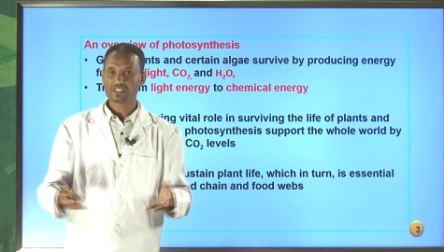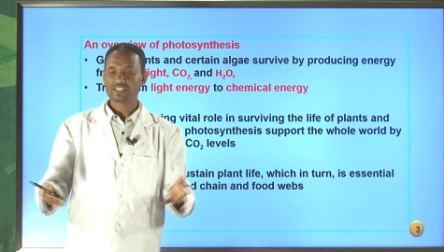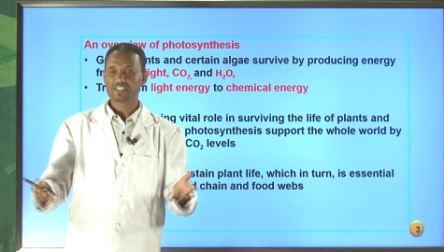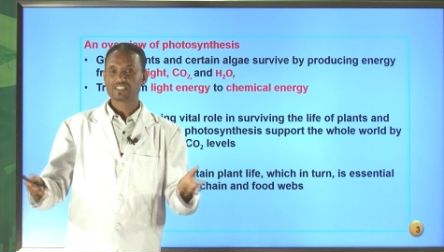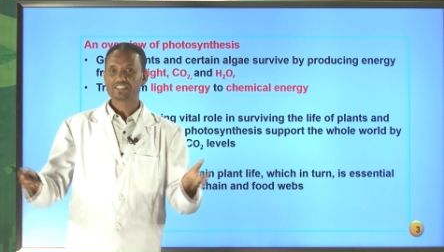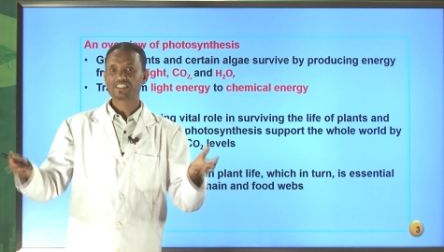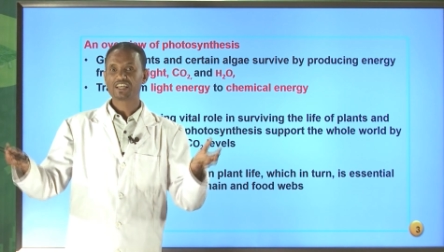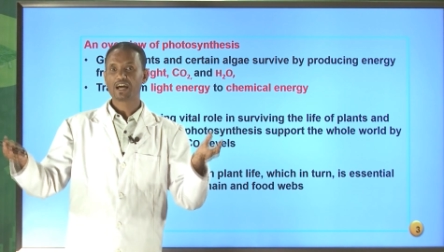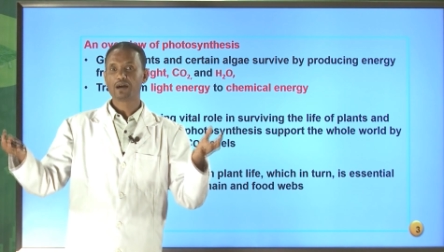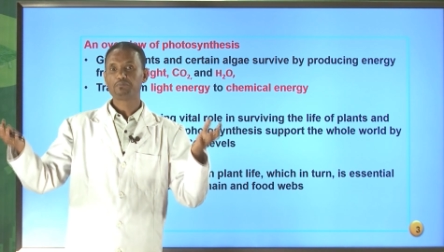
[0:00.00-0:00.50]

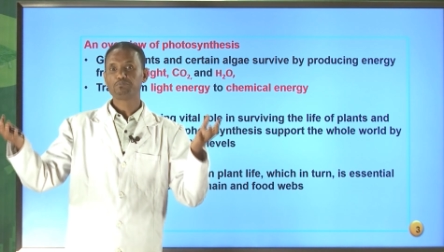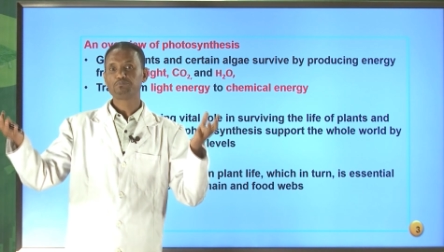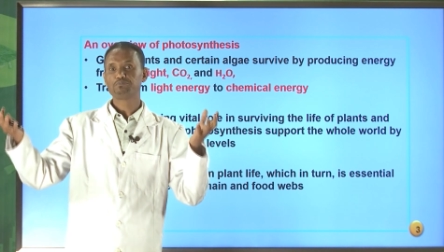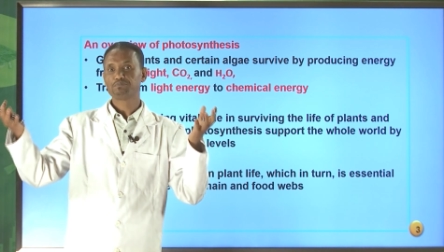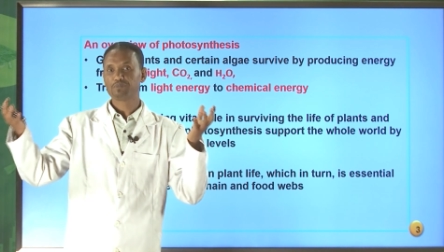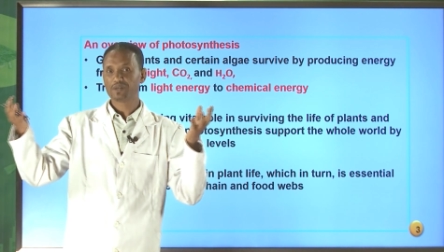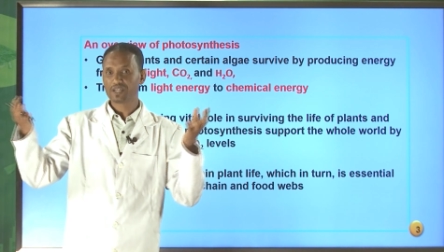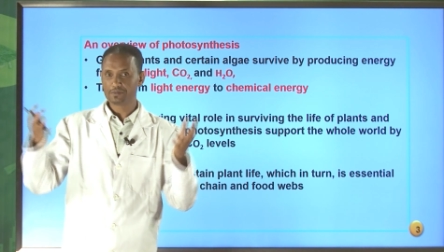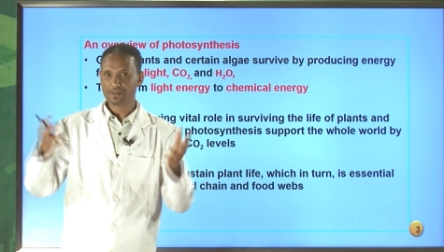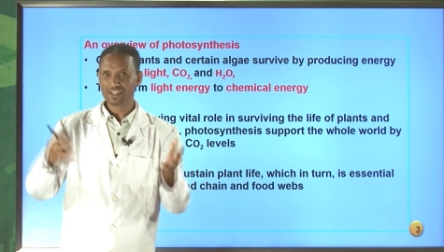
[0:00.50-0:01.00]
some
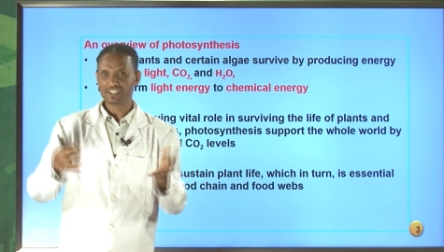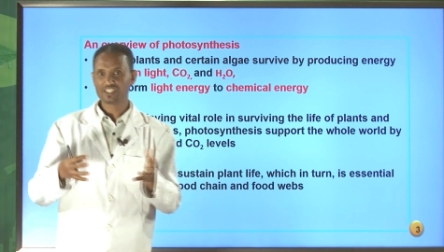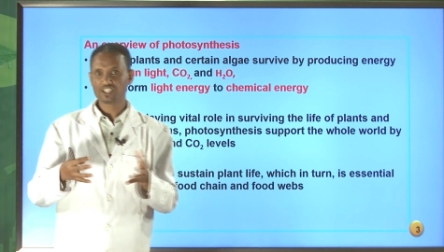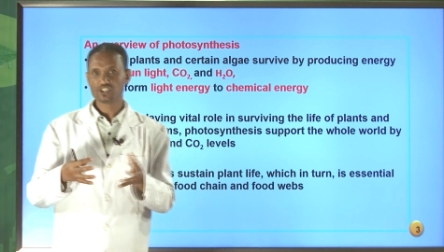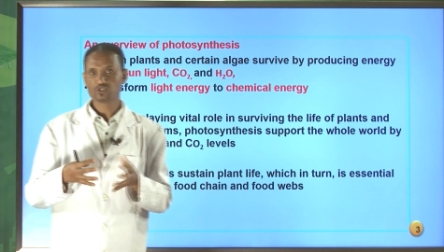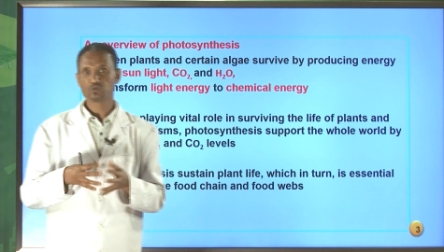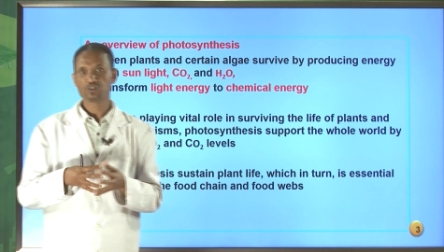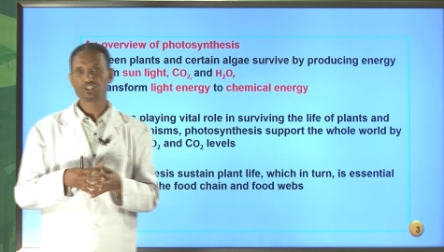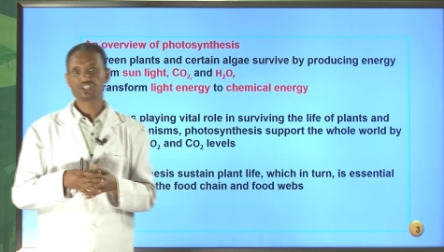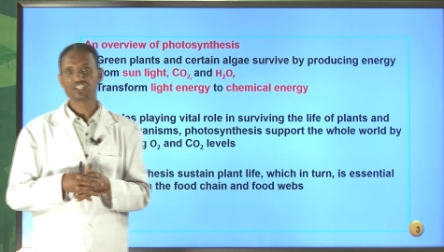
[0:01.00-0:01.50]

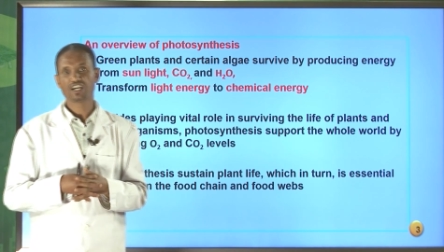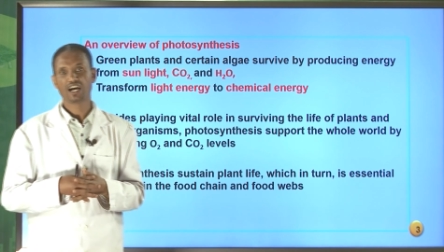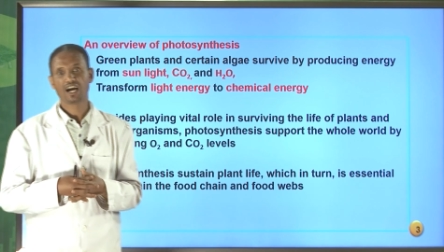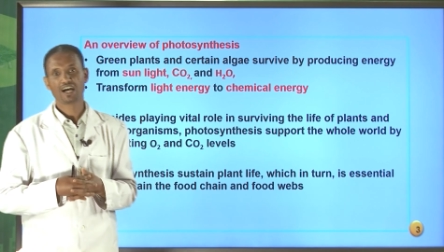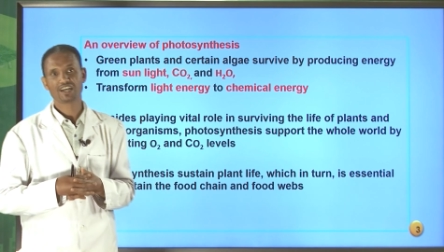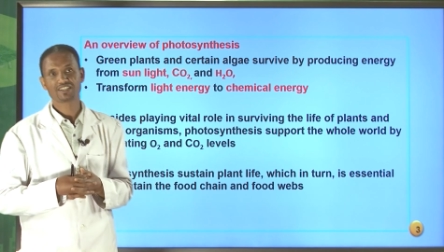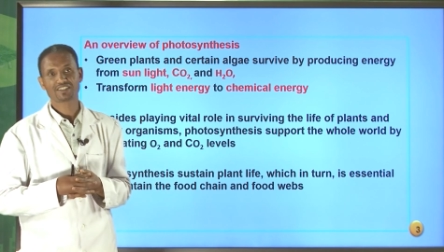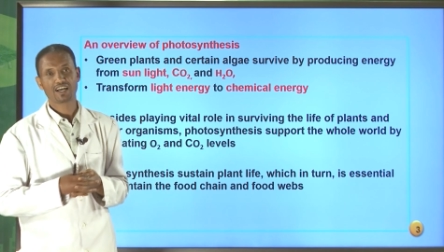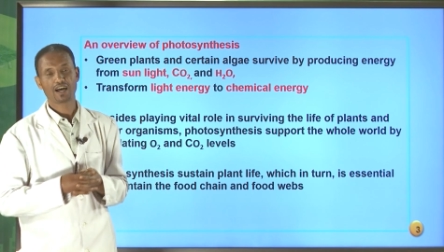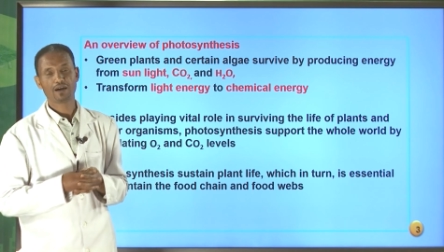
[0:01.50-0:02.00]
pigments which
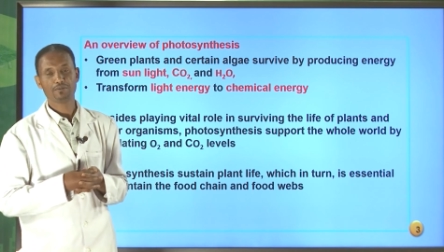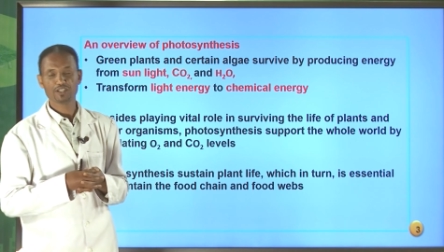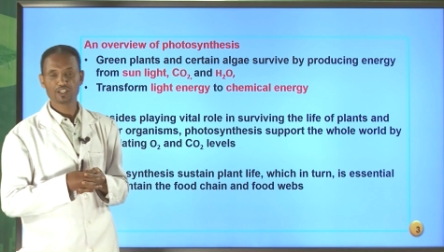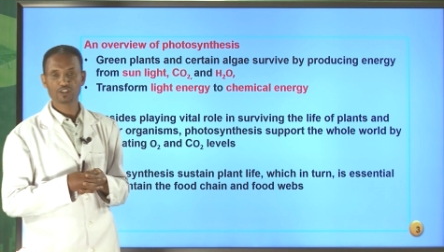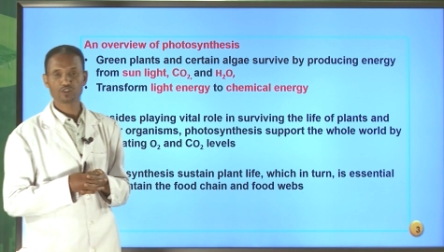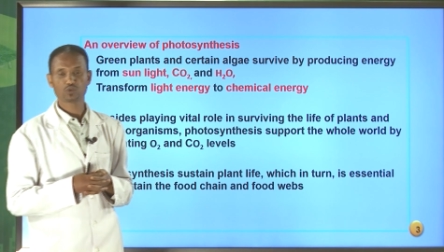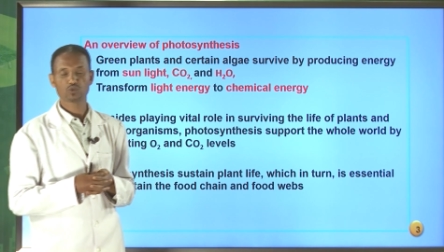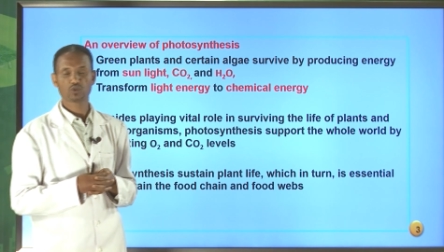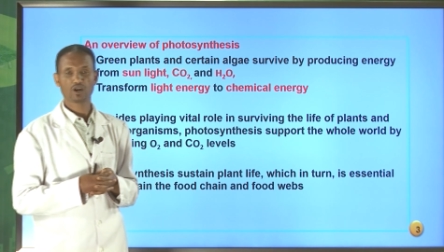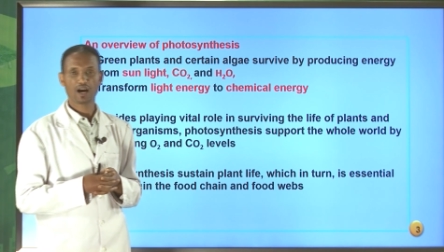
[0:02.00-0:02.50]
has able
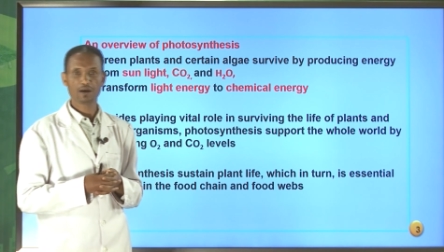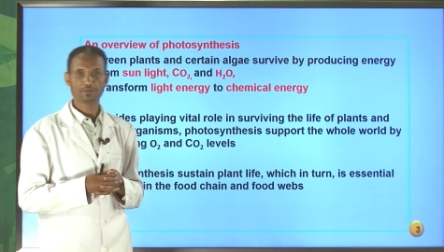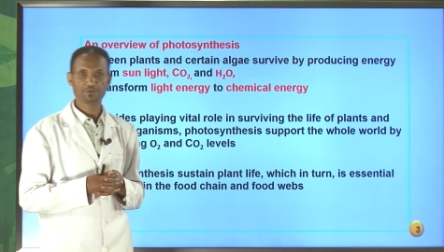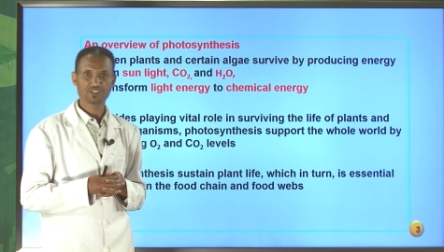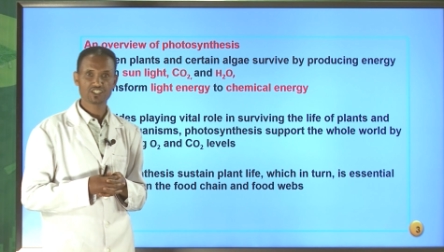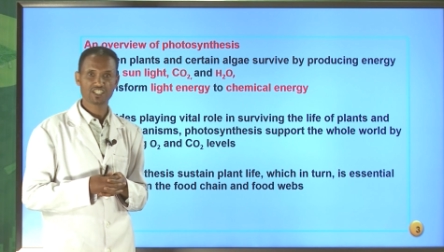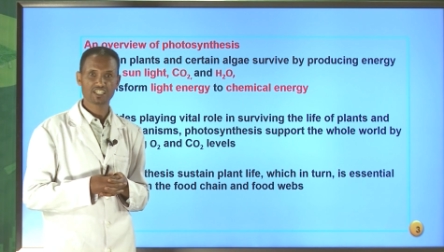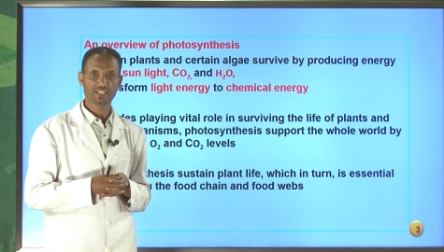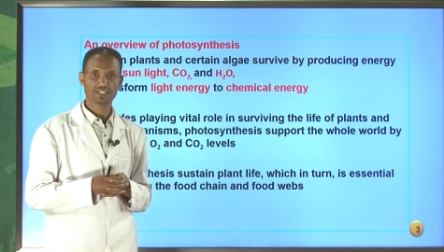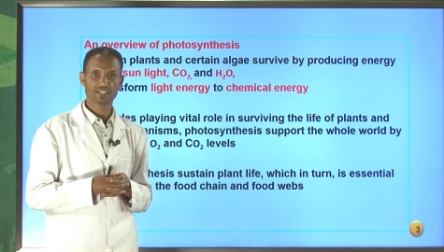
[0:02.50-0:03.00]
to
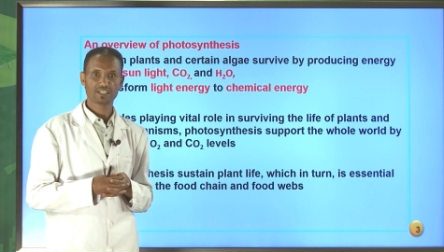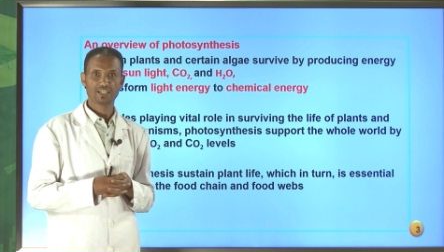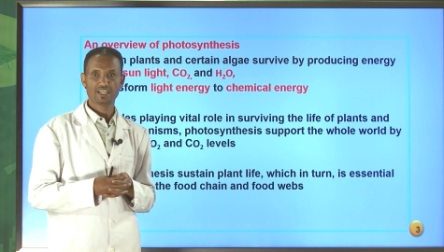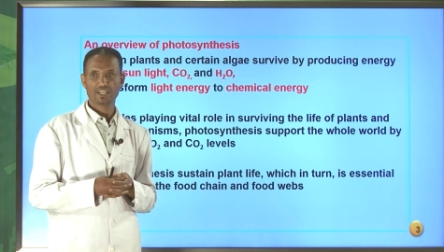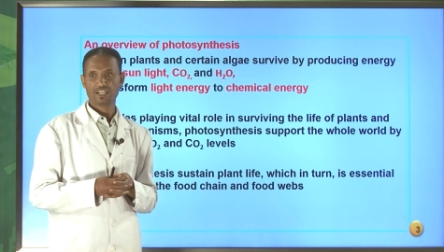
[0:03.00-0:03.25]
capture